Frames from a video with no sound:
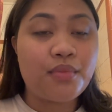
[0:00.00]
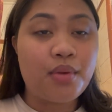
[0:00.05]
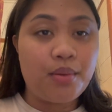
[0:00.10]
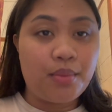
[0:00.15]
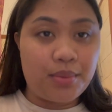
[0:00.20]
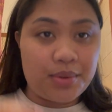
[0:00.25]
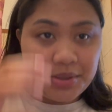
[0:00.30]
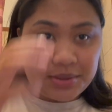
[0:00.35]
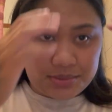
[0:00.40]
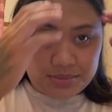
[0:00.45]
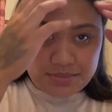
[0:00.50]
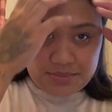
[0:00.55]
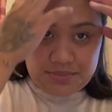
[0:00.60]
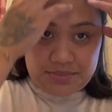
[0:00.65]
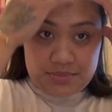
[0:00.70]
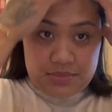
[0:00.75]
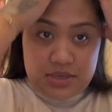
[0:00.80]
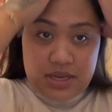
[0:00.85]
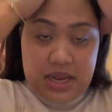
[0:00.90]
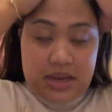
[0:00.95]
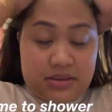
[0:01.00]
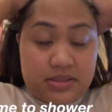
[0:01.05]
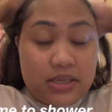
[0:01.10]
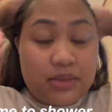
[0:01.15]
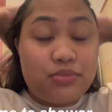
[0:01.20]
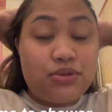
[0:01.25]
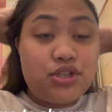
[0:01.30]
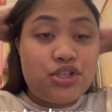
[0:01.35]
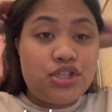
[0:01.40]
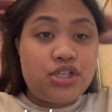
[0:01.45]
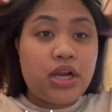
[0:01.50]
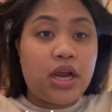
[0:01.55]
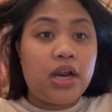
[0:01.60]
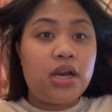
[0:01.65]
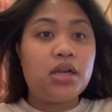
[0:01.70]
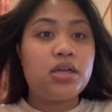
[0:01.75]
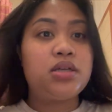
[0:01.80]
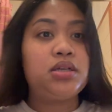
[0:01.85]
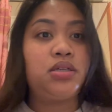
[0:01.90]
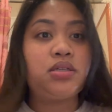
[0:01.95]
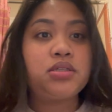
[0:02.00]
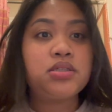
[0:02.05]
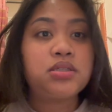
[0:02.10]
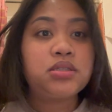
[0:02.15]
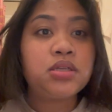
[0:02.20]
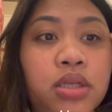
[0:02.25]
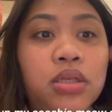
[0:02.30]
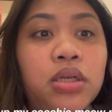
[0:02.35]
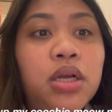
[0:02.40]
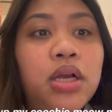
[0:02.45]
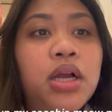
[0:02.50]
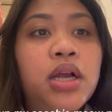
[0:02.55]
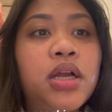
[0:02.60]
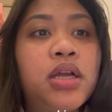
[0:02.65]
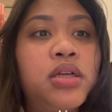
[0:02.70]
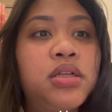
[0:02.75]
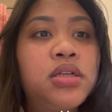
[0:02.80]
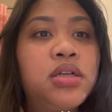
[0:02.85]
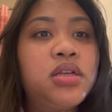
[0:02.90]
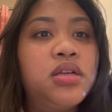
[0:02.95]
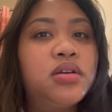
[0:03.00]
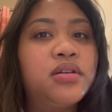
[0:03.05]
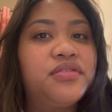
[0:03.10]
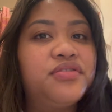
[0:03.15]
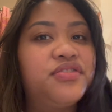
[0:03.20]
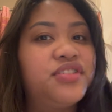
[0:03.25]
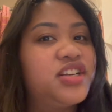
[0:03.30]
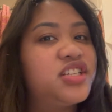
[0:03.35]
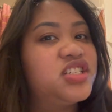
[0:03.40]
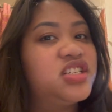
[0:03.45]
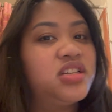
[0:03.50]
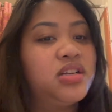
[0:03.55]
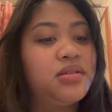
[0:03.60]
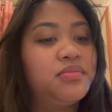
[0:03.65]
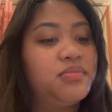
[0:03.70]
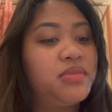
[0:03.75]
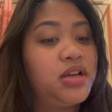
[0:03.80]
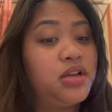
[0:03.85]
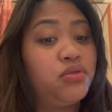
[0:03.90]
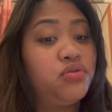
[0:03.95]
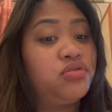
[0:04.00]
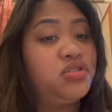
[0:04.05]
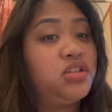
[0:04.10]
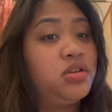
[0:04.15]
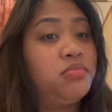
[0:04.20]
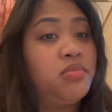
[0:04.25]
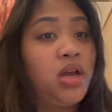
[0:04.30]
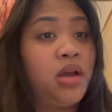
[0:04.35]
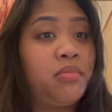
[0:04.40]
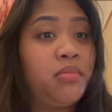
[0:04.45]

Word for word: But yeah, time to shower because I need to freshen up my coochie mouth